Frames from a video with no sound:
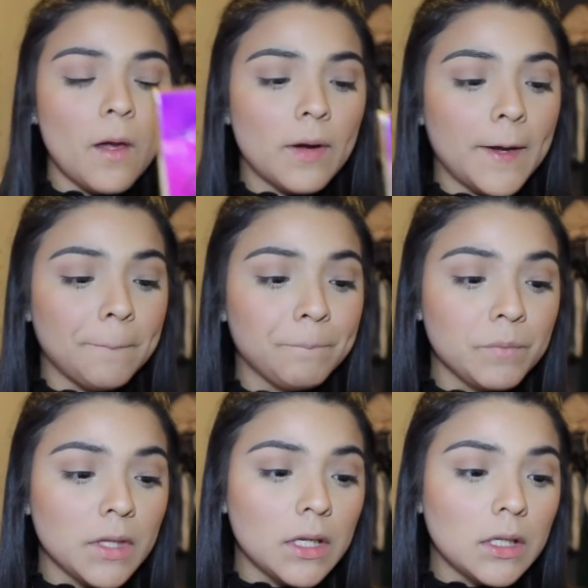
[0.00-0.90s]
Okay,
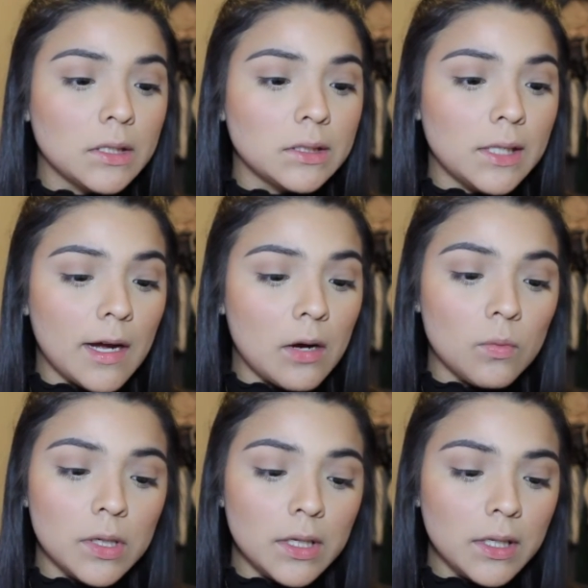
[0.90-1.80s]
now
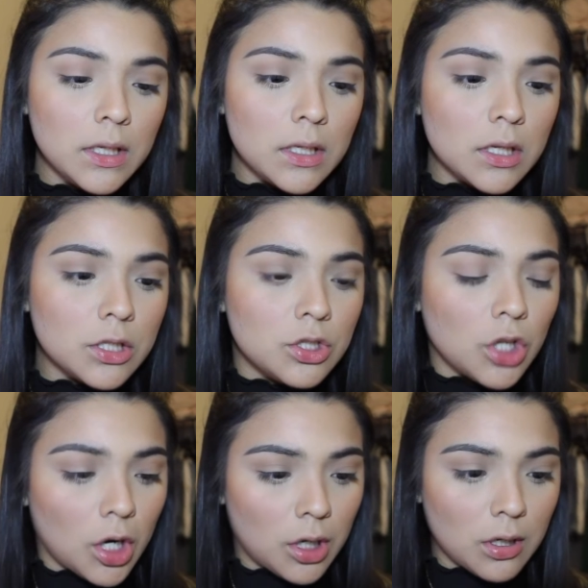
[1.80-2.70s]
we're gonna get a
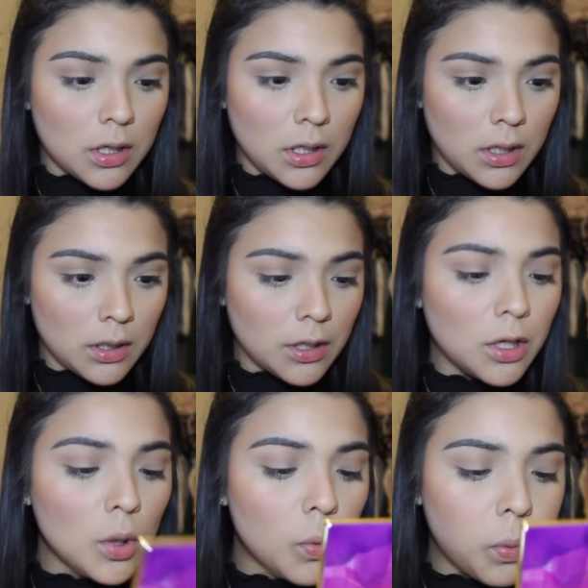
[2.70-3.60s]
darker
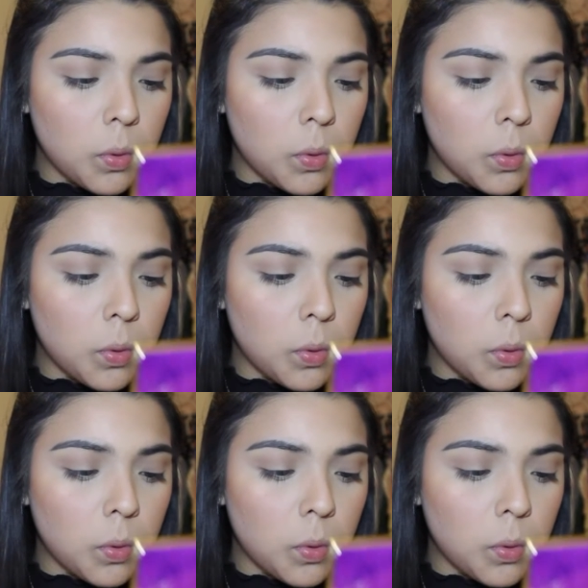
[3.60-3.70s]
color.